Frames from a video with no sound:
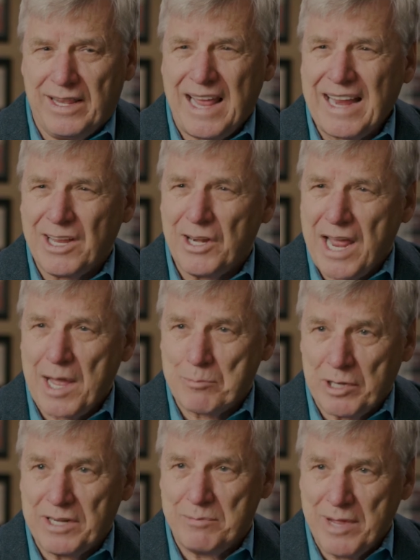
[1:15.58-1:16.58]
That could
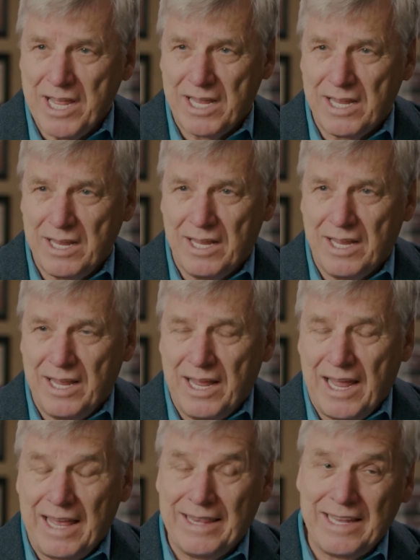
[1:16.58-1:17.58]
happen to me.
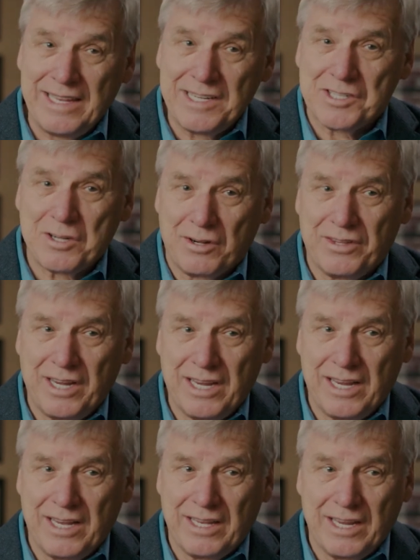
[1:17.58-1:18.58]
And then they start
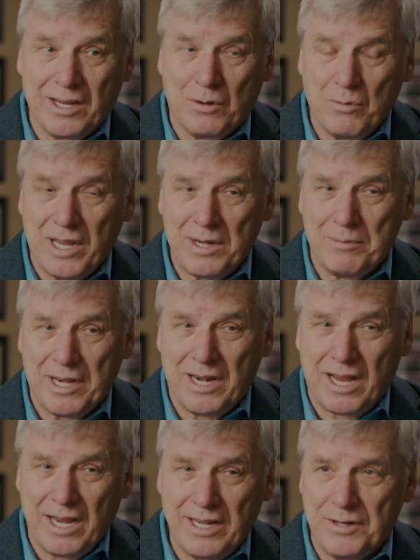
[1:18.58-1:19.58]
thinking and they go, wait a
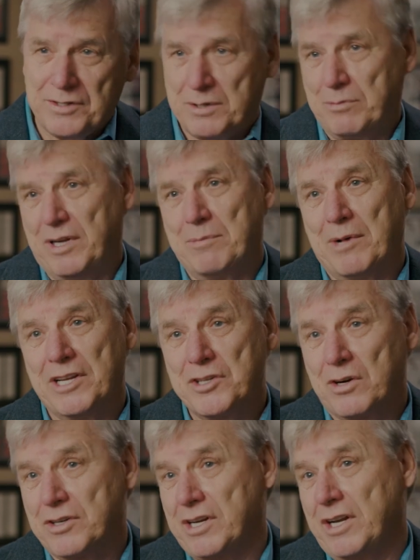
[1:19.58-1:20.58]
minute, I know someone in my
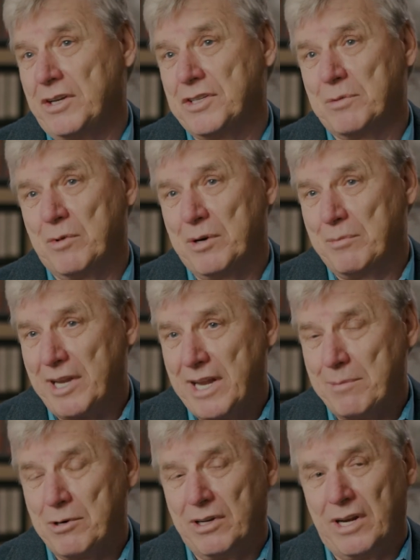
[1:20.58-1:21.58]
church, I know someone in my
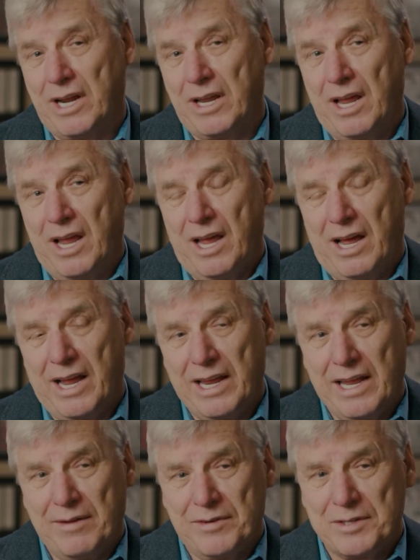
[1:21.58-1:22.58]
neighborhood. I, I
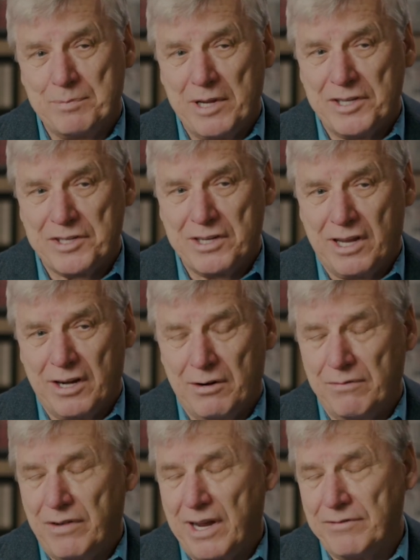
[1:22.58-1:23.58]
gave a speech to
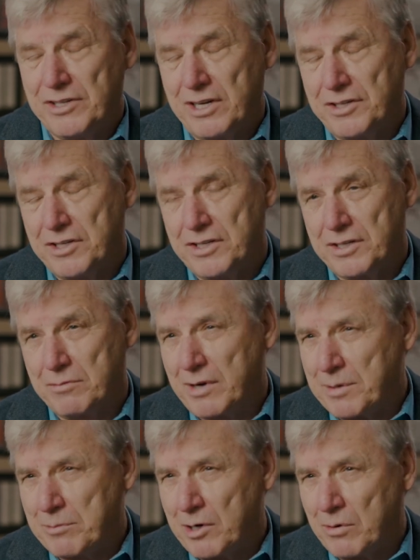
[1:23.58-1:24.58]
105 judges in
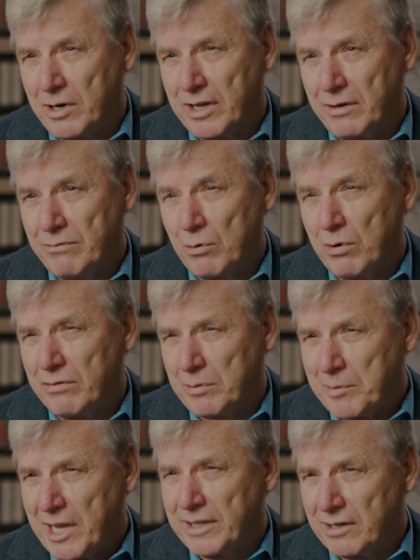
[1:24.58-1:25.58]
Redmond, Oregon. Four of
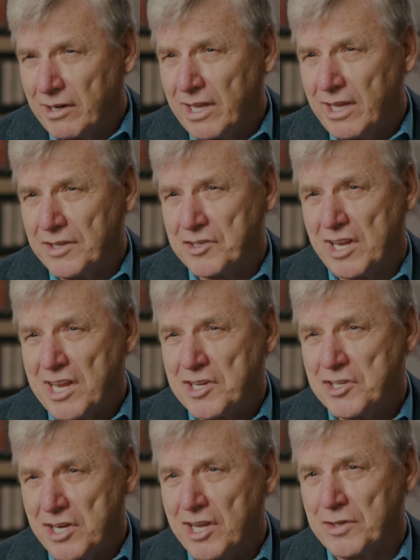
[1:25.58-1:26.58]
them had their kids
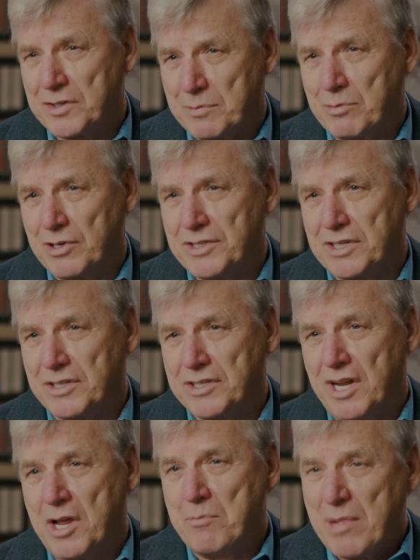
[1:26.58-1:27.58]
in jails and
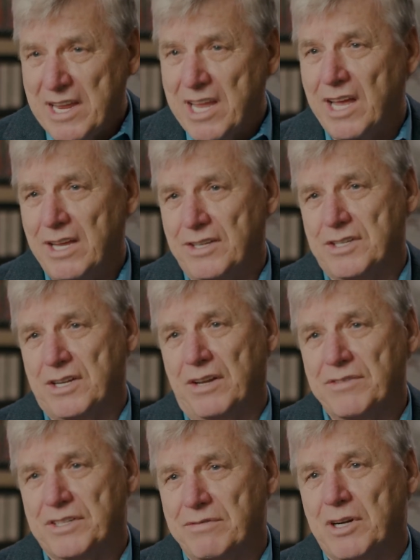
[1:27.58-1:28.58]
prisons because
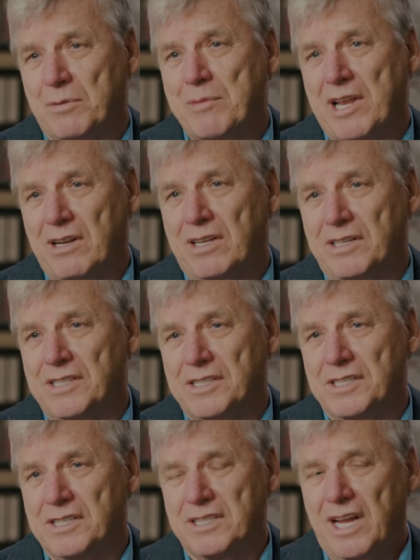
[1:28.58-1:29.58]
of severe mental
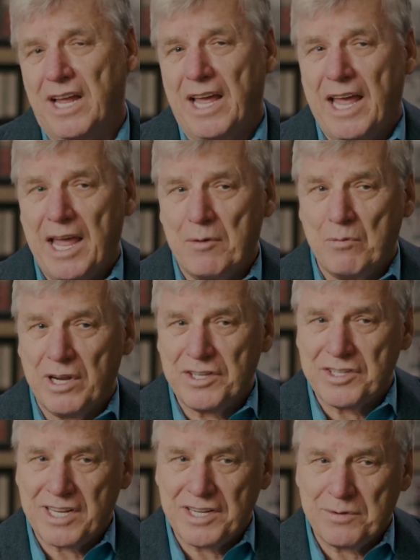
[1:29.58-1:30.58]
illnesses. And
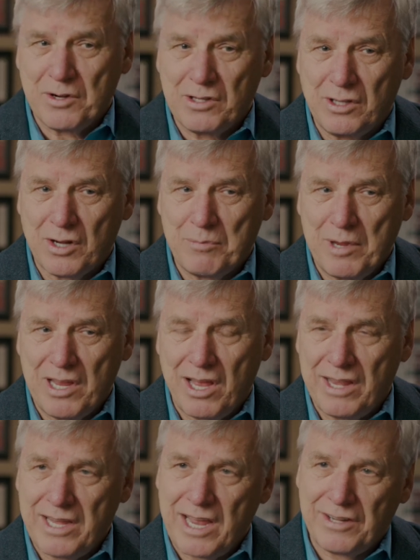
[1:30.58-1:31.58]
once they look
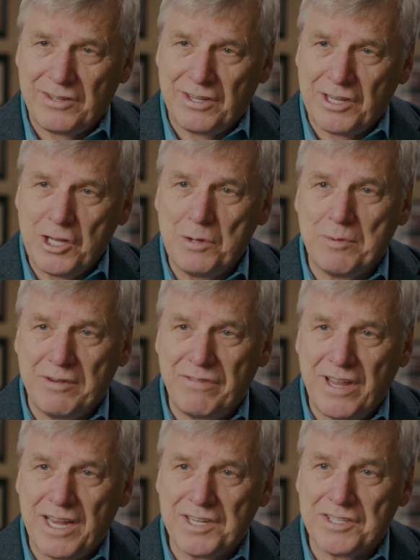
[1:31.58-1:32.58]
beyond that to the human
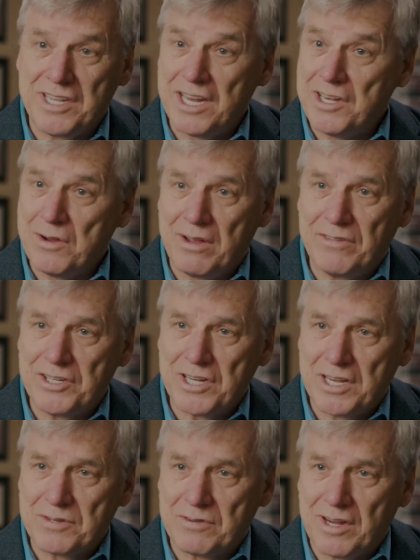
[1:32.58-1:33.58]
face, then you have a
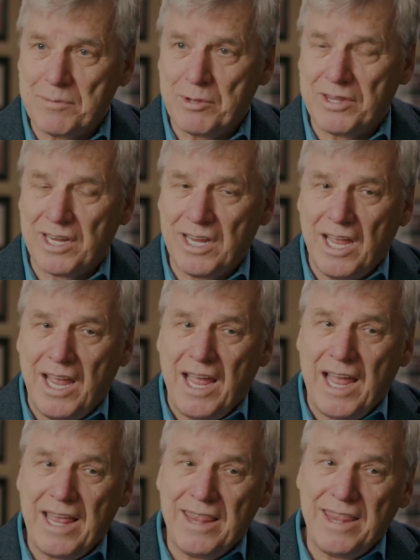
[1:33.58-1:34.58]
chance for empathy.
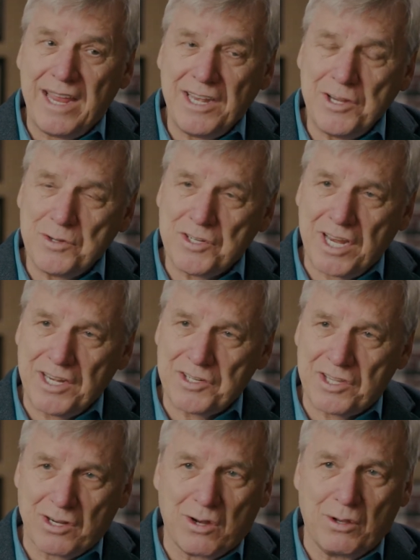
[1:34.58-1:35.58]
And then you
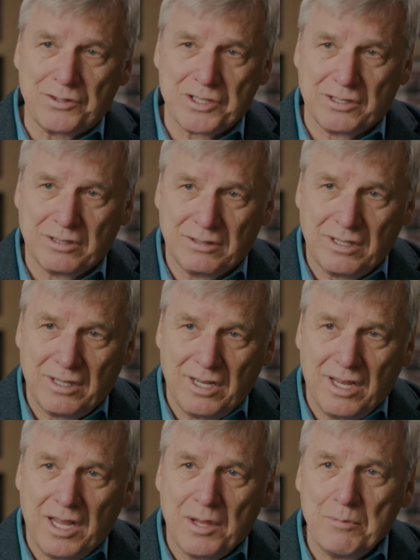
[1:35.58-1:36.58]
change the culture
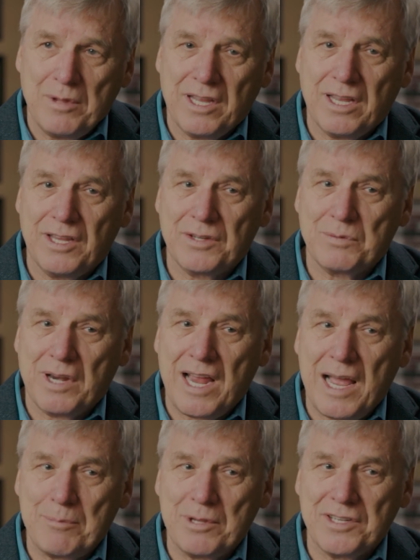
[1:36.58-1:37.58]
because what
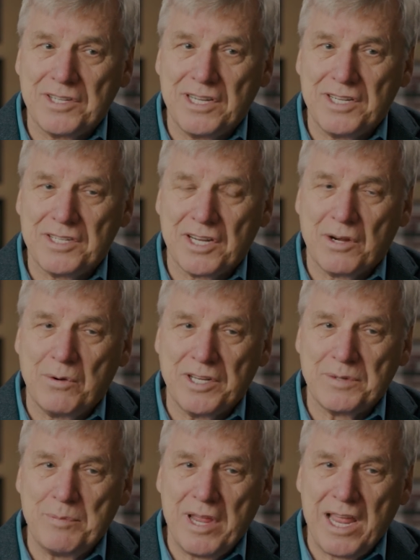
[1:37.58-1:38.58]
happens is it
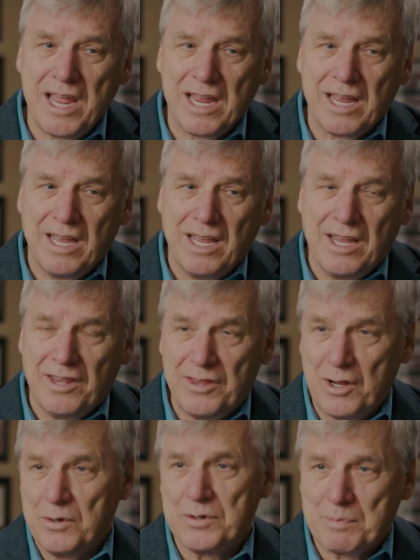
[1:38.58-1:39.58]
quits being
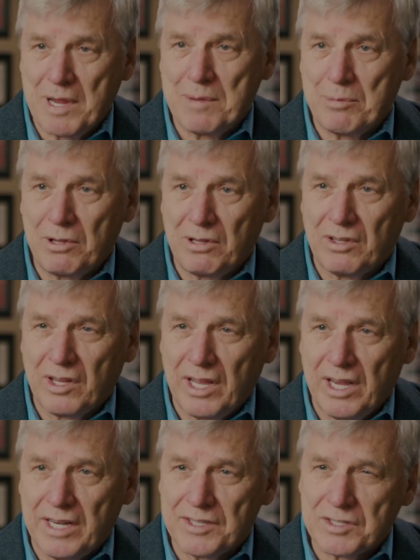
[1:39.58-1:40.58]
those people
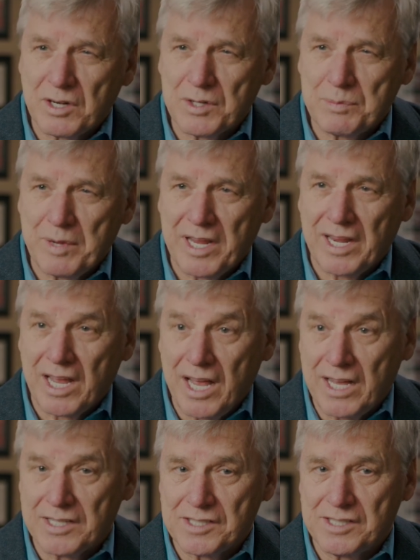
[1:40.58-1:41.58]
and it starts being
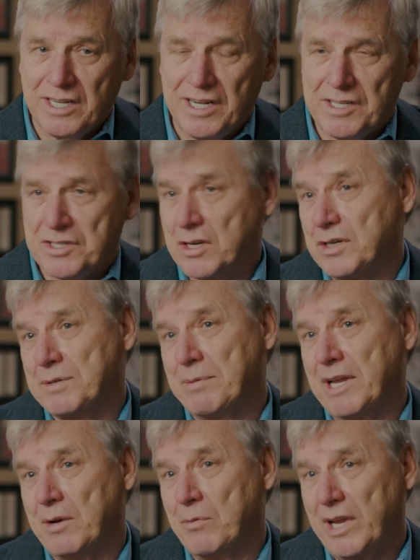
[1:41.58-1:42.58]
us and it starts
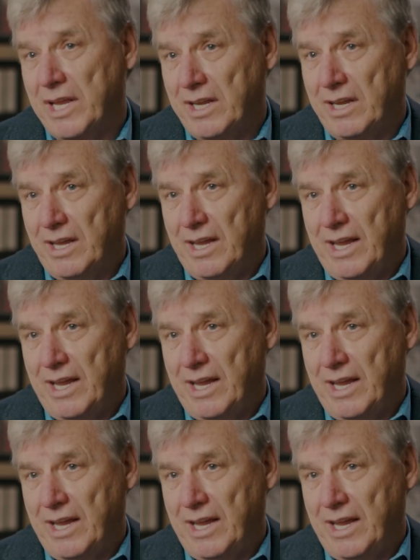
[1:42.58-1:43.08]
being we.